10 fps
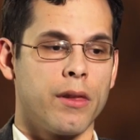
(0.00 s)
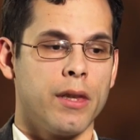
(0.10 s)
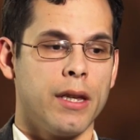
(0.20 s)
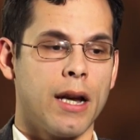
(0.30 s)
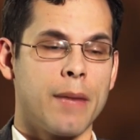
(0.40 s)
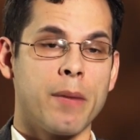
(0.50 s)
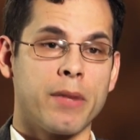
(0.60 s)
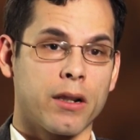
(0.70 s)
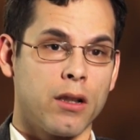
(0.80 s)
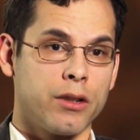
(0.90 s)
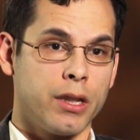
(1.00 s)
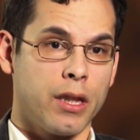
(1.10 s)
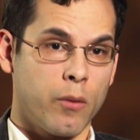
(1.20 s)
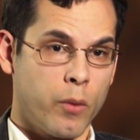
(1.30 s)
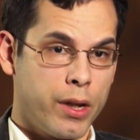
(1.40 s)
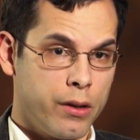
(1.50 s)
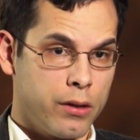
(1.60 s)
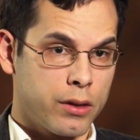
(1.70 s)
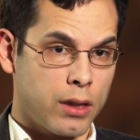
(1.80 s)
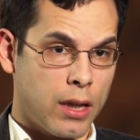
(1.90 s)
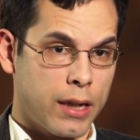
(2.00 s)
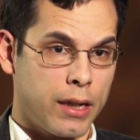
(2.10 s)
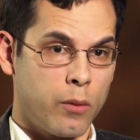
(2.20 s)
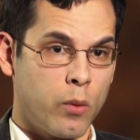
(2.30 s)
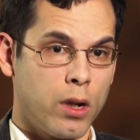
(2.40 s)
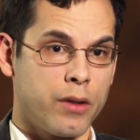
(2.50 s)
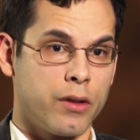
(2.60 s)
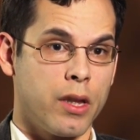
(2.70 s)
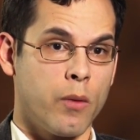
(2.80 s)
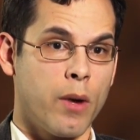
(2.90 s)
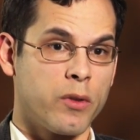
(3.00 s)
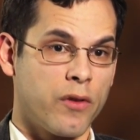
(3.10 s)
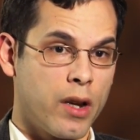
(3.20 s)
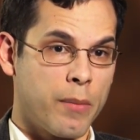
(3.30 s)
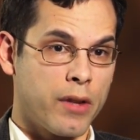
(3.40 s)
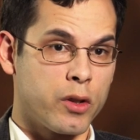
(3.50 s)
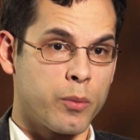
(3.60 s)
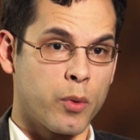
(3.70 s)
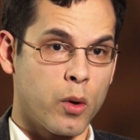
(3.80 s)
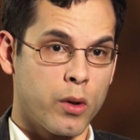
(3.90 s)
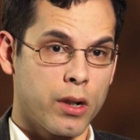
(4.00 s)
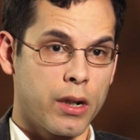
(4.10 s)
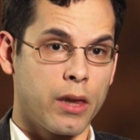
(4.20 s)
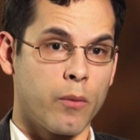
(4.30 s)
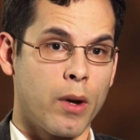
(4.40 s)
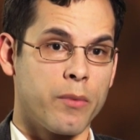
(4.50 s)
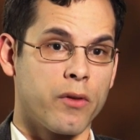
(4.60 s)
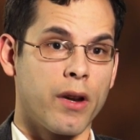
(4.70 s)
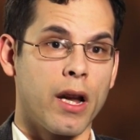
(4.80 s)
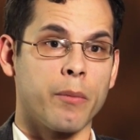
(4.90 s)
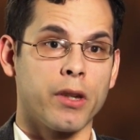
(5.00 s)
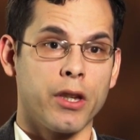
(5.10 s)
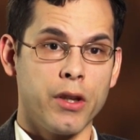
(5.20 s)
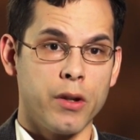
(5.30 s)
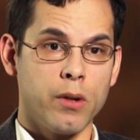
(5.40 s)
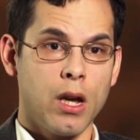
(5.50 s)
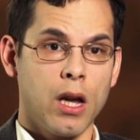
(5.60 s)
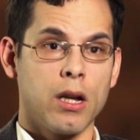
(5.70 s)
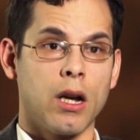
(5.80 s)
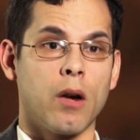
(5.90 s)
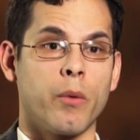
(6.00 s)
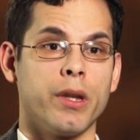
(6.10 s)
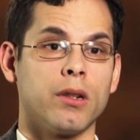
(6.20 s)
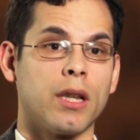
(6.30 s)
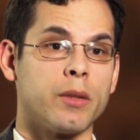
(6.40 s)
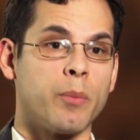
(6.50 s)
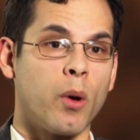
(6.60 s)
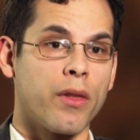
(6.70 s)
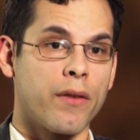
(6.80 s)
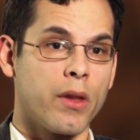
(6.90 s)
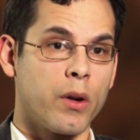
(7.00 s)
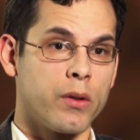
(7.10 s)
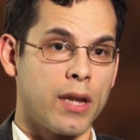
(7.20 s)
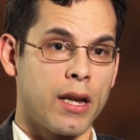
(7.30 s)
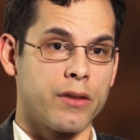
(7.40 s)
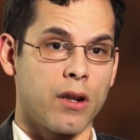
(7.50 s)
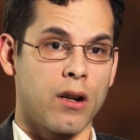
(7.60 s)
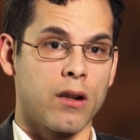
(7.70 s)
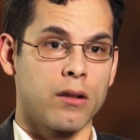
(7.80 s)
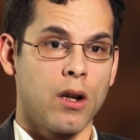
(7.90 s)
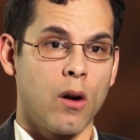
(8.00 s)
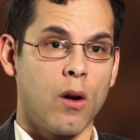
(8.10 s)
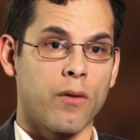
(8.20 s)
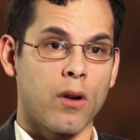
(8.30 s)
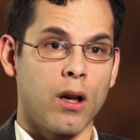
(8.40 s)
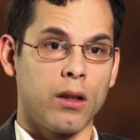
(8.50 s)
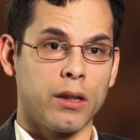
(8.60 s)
The I B M technology that we selected was the WebSphere Message Broker and the WebSphere M Q. Uh, we utilized both of those as our overall